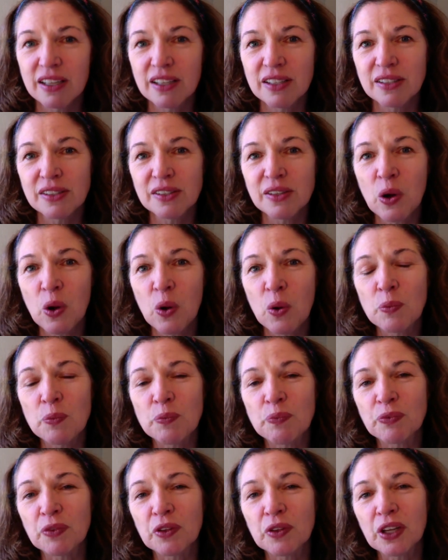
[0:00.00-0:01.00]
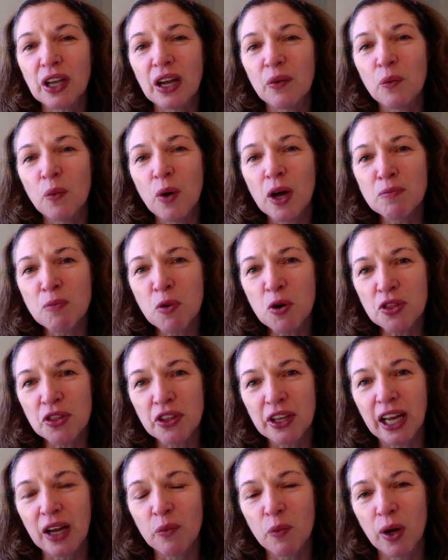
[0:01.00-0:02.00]
So one more
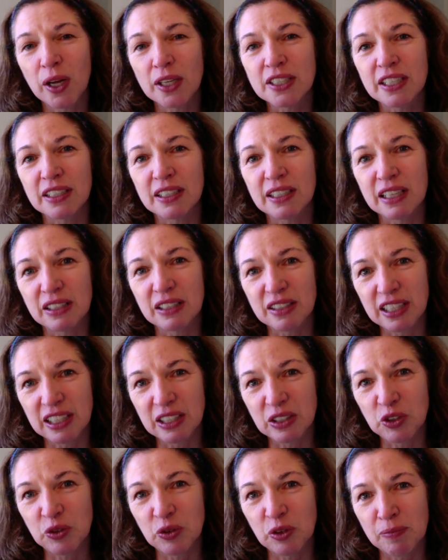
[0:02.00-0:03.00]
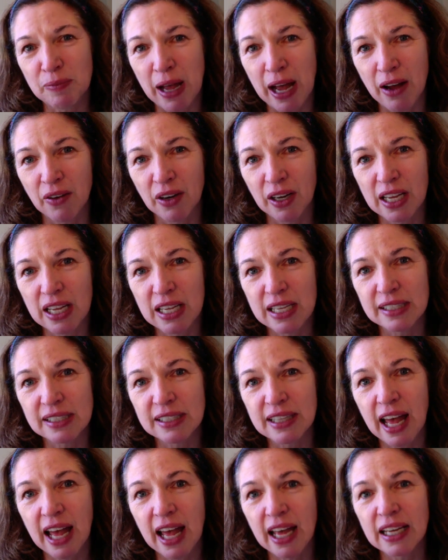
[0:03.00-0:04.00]
thing I want to teach you about is
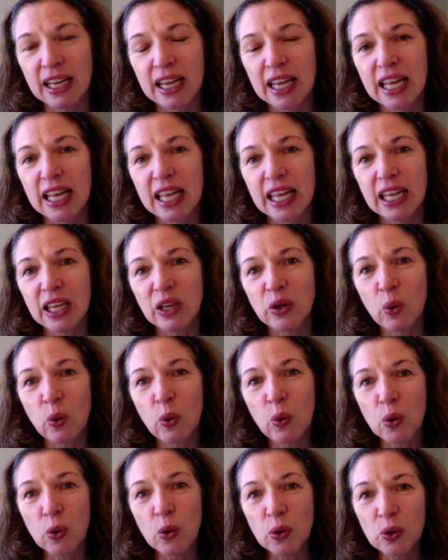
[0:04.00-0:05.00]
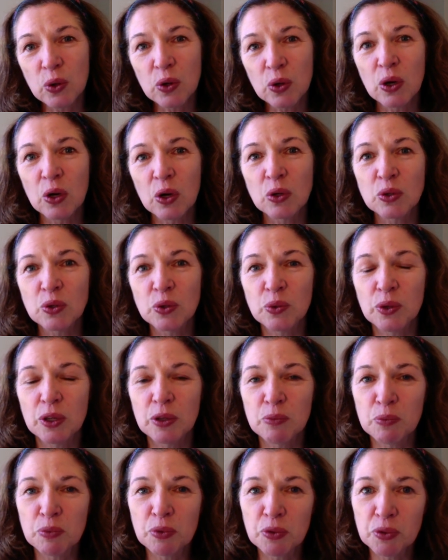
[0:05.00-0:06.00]
that in order to
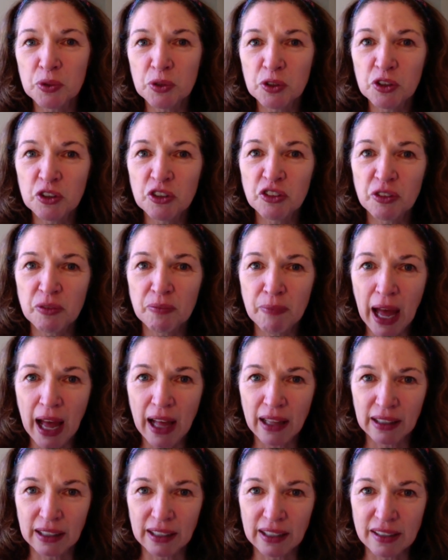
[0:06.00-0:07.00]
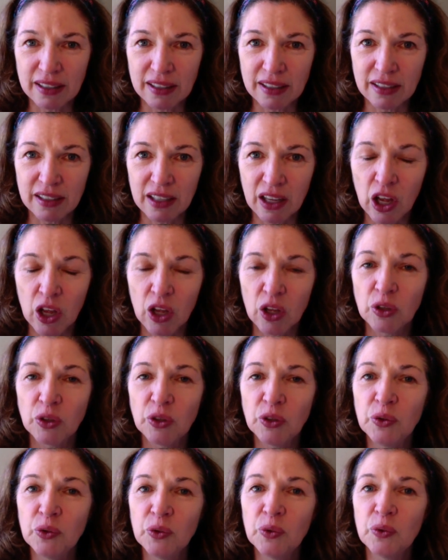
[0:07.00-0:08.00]
improve balance,
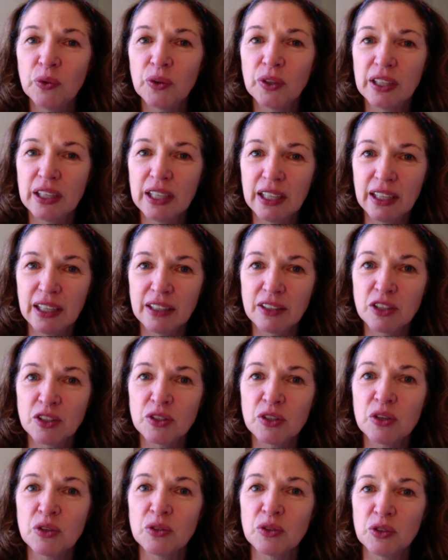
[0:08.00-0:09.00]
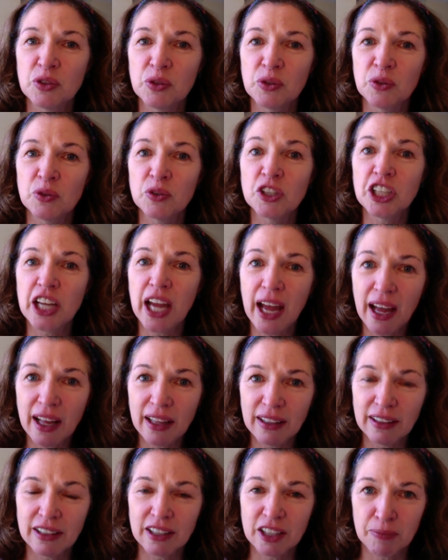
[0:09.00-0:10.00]
you need to
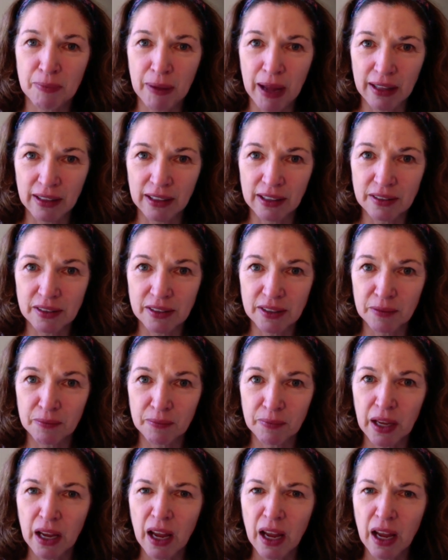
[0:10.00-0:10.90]
challenge balance.